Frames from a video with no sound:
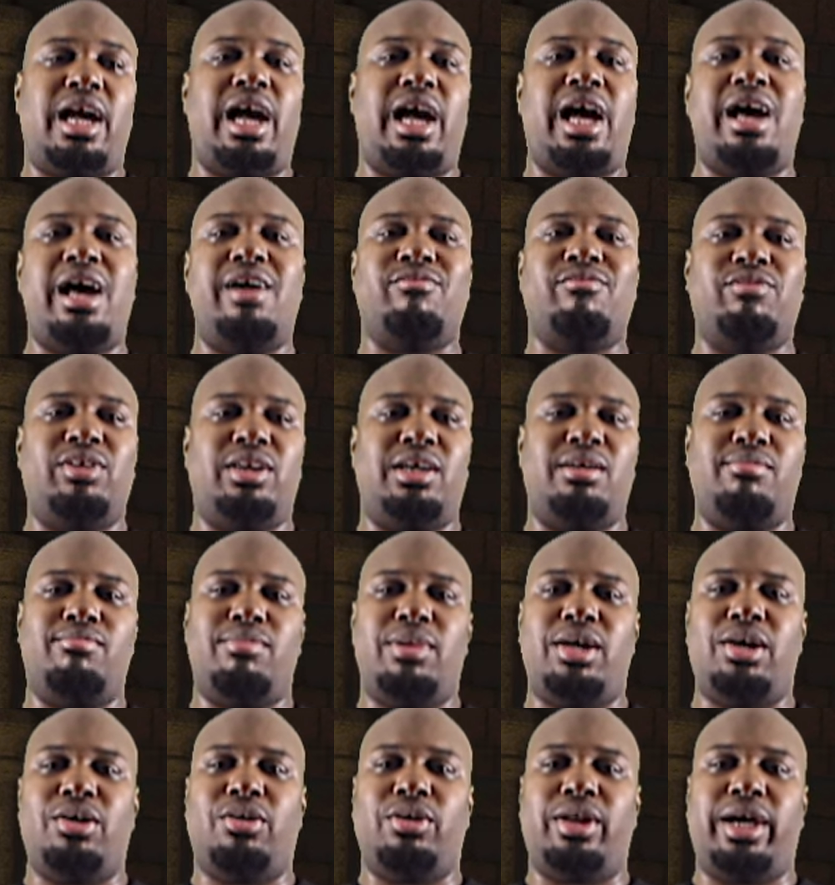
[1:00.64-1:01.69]
have any
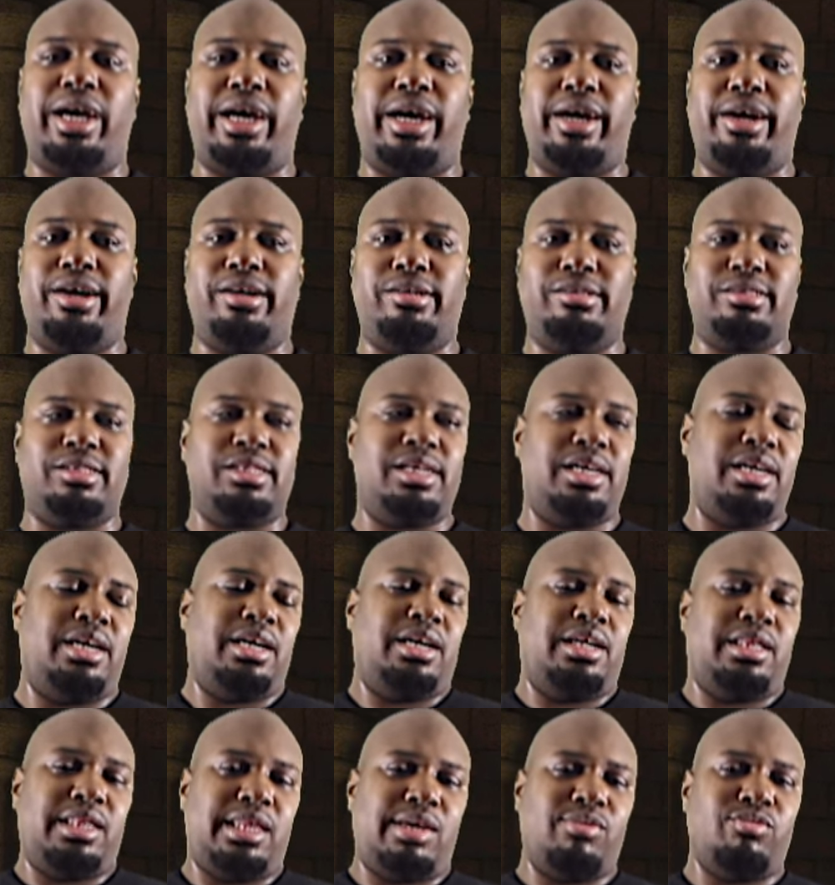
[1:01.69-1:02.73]
male heirs,
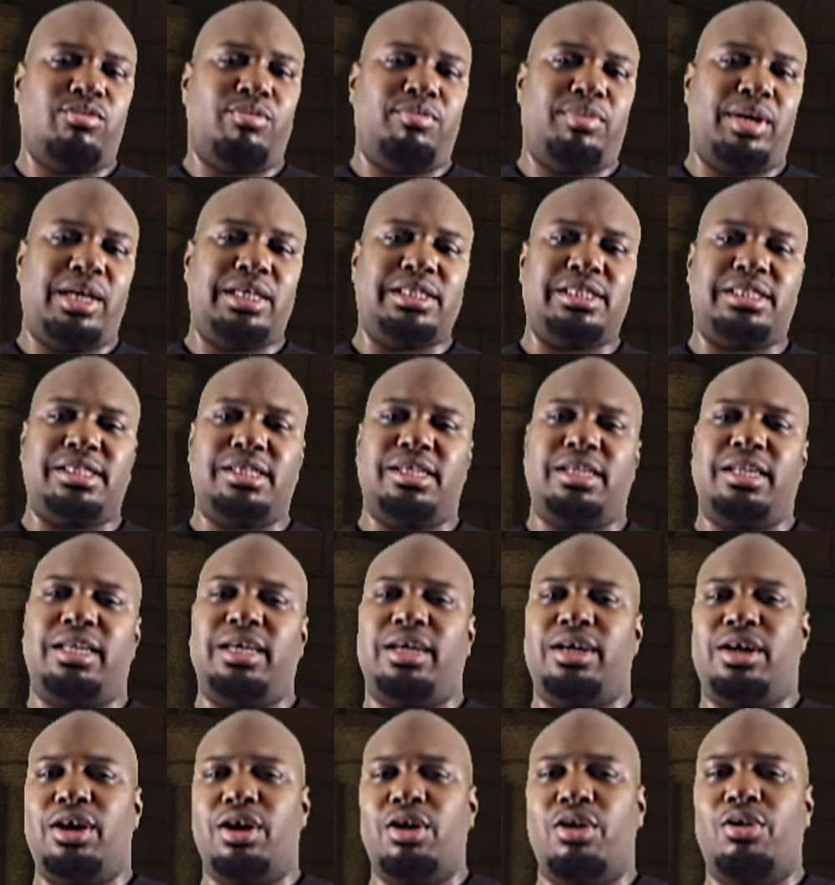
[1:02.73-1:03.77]
they would
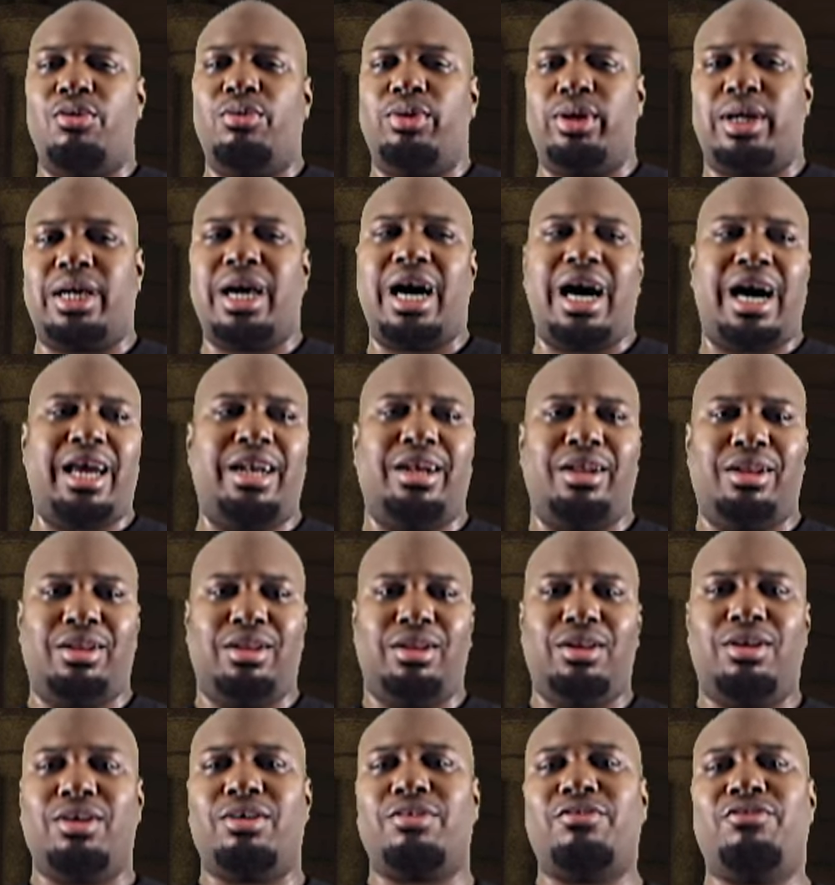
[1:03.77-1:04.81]
basically go and kind of
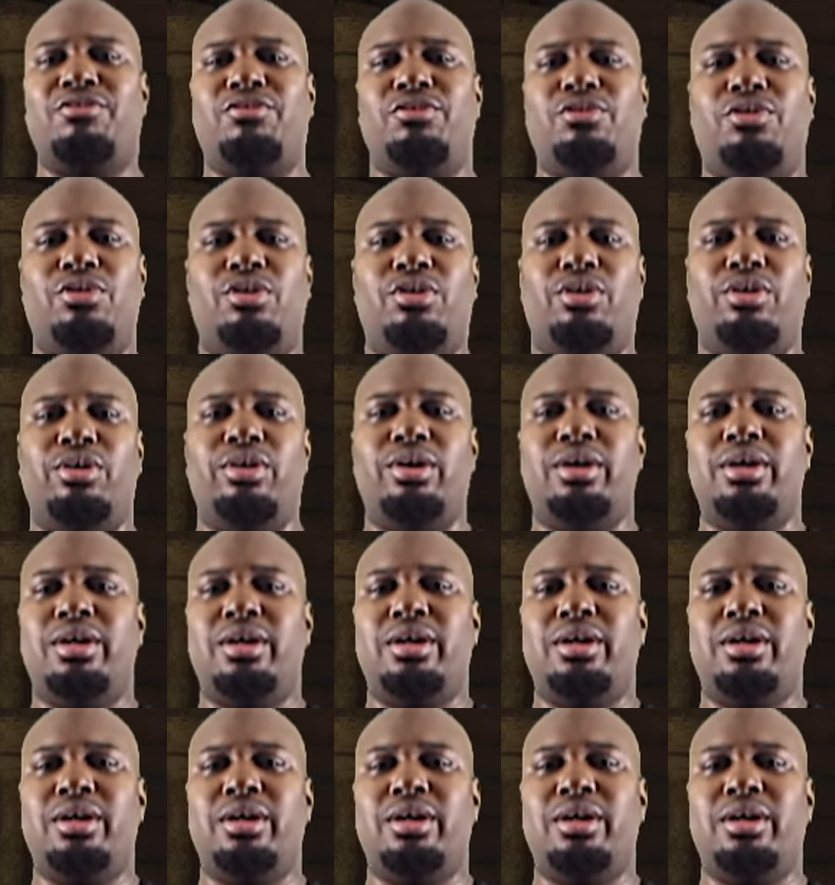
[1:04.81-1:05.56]
look for,